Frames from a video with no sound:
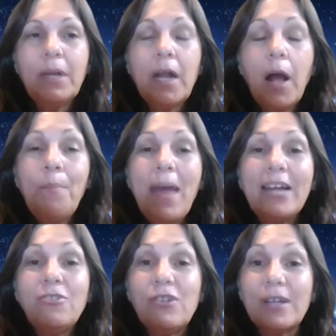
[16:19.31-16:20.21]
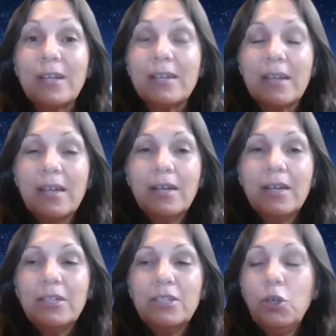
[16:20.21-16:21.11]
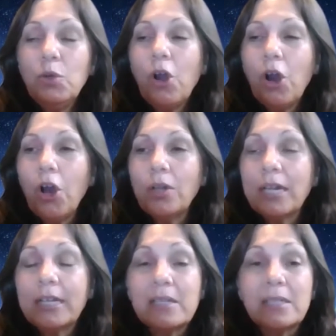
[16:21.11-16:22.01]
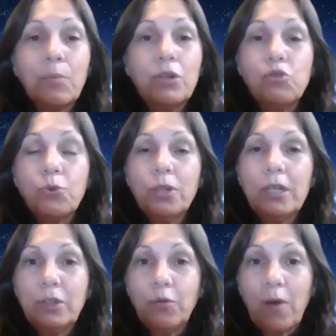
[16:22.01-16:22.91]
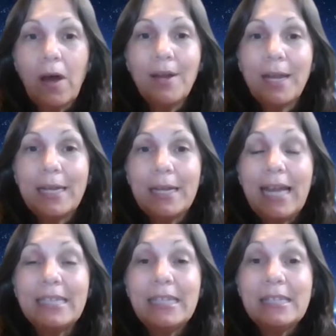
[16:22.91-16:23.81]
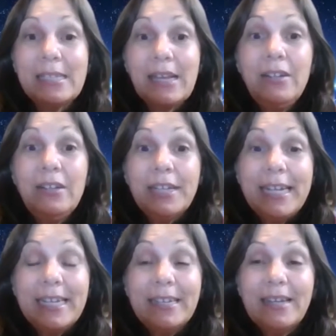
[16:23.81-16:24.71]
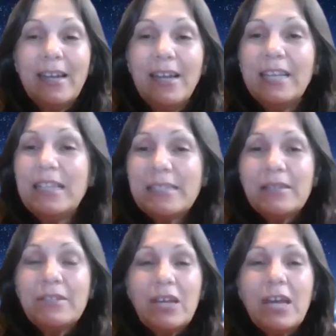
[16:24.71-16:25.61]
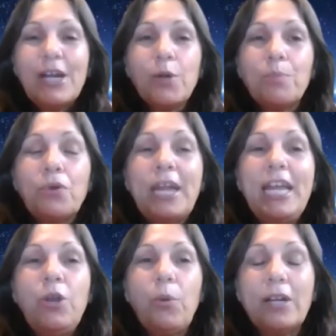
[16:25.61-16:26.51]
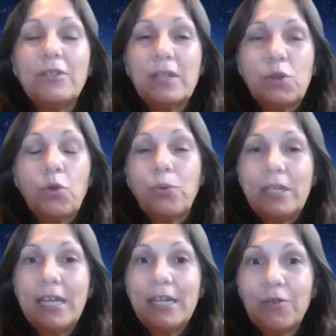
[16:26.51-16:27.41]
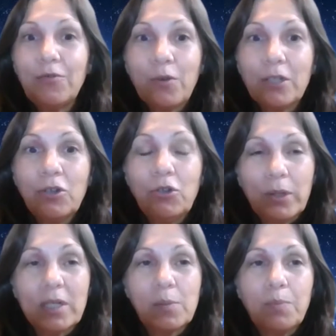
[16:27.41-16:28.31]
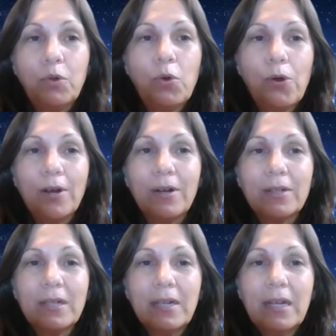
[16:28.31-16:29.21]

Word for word: I mean, imagine you are like someone truly divine, and then suddenly this entire playground is created for you to explore.